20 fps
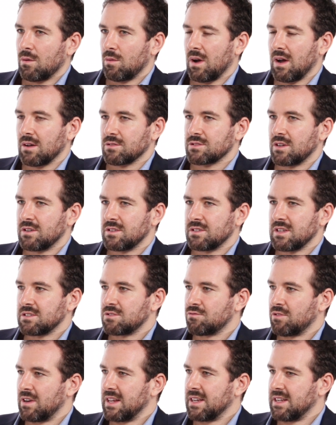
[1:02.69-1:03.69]
Wow, so
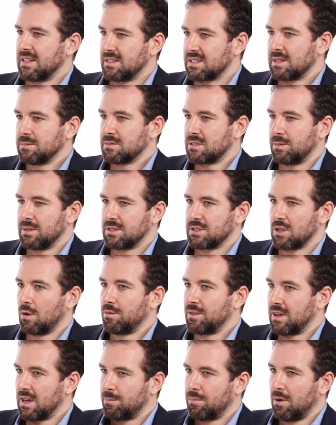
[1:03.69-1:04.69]
it really seems to be
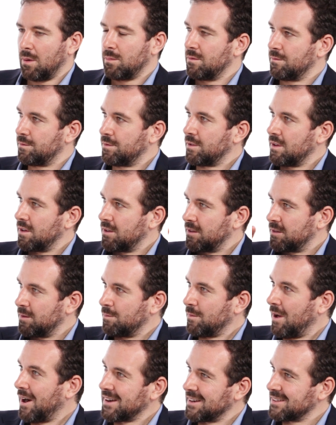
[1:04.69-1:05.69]
solving a problem for the
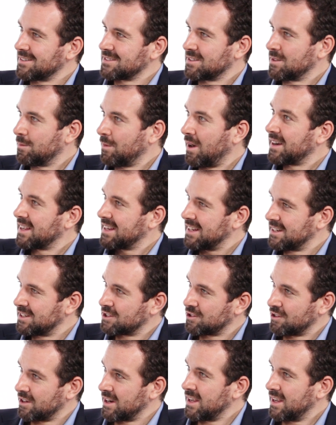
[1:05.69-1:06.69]
miners and the mining
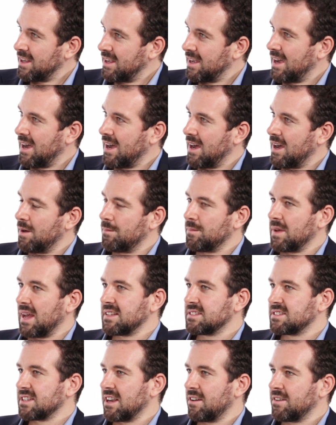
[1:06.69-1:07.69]
industry.
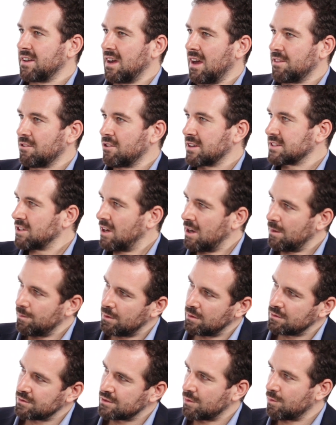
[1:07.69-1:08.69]
Is there other
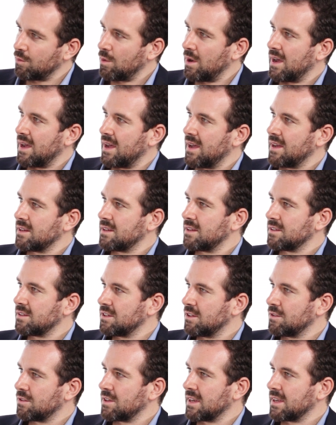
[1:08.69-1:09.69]
examples of where
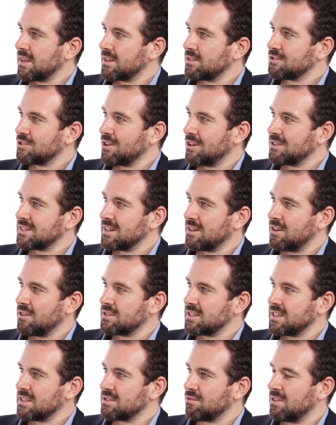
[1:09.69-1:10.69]
you think drone
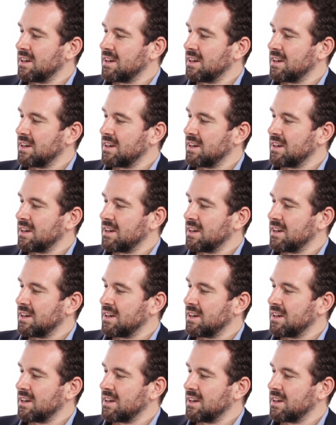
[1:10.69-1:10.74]
technology is